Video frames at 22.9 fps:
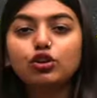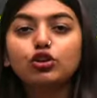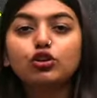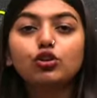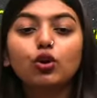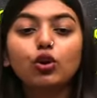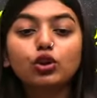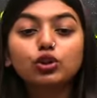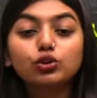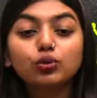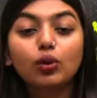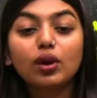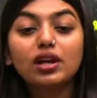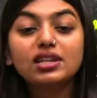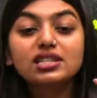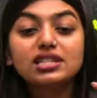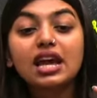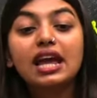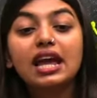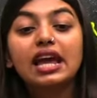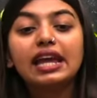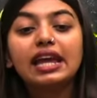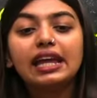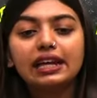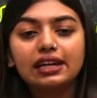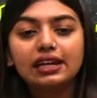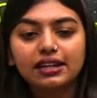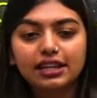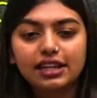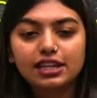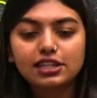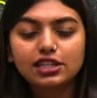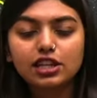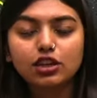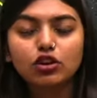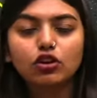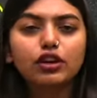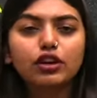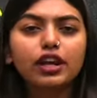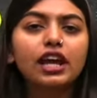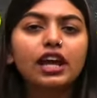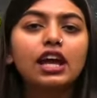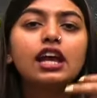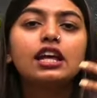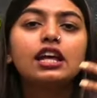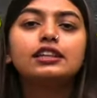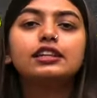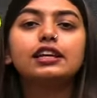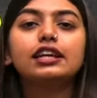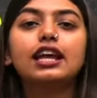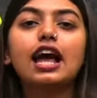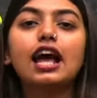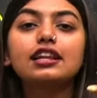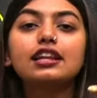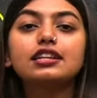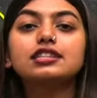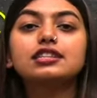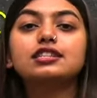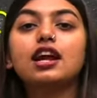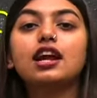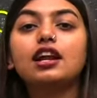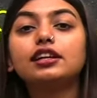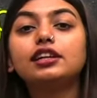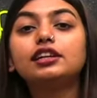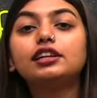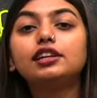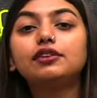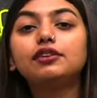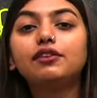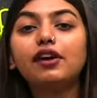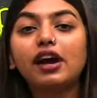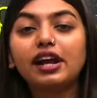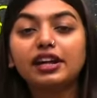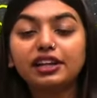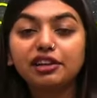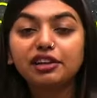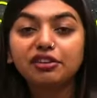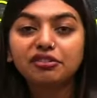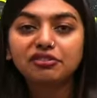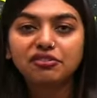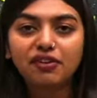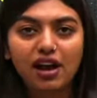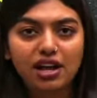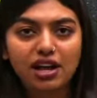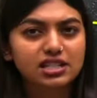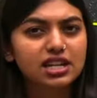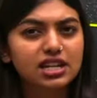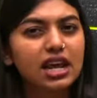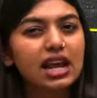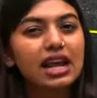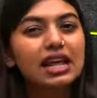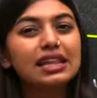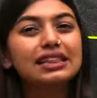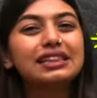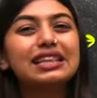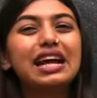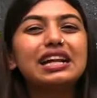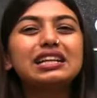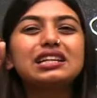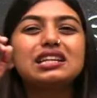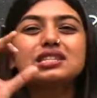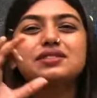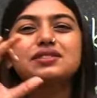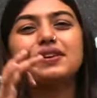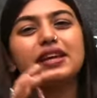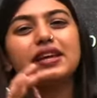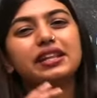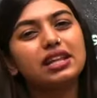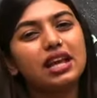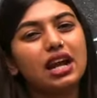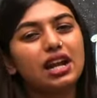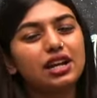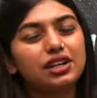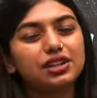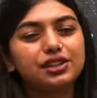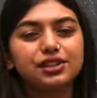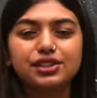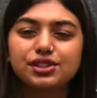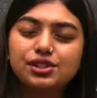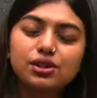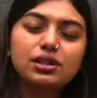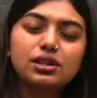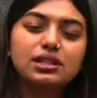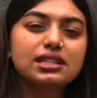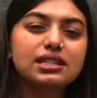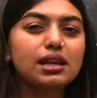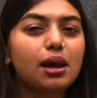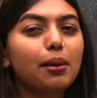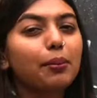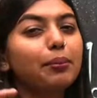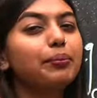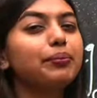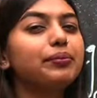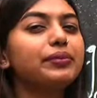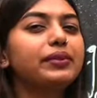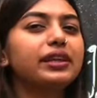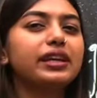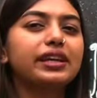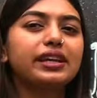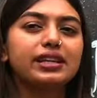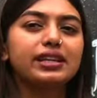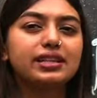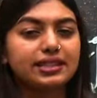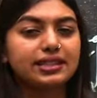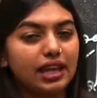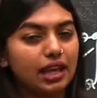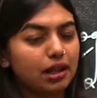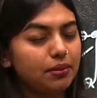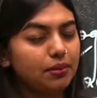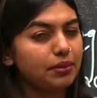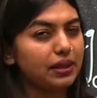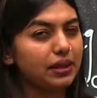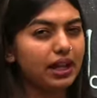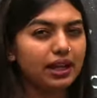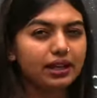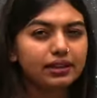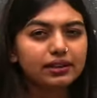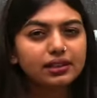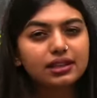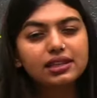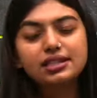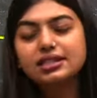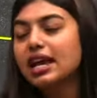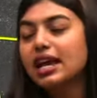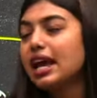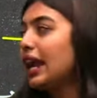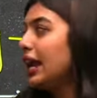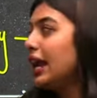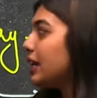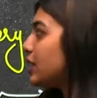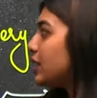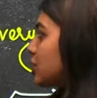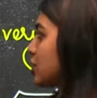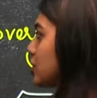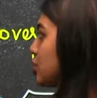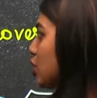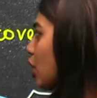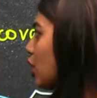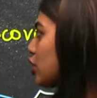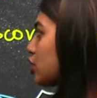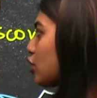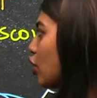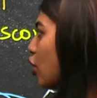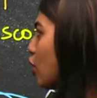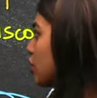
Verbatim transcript: the growth was increasing, okay, the callus started dividing fast. That is when they understood something is there behind this, it is not